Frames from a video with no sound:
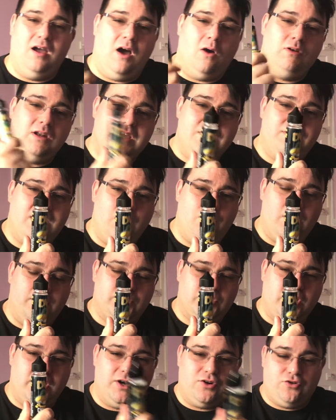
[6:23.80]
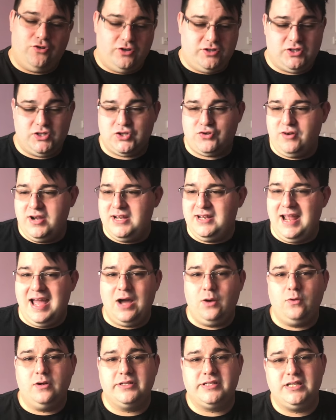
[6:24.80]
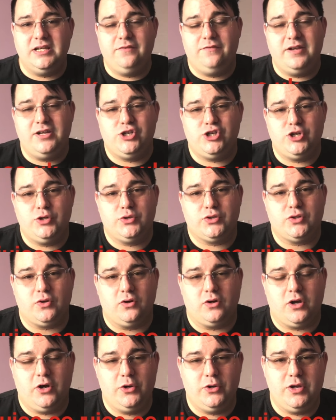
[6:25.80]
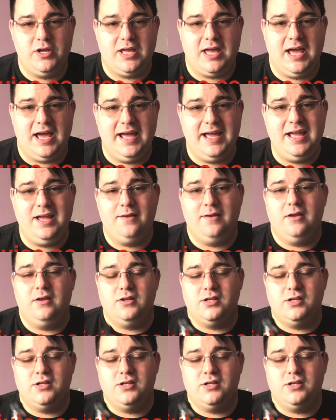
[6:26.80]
I'll leave their website across the screen now at dvjuice.co.uk.